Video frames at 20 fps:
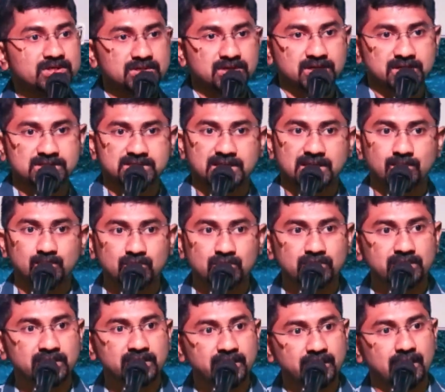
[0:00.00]
missionaries came to
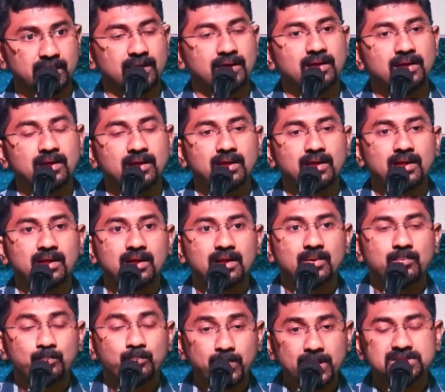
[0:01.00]
India.
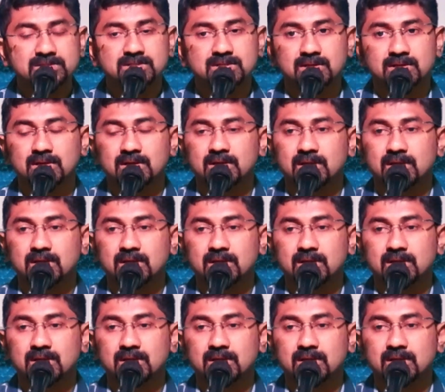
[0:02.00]
But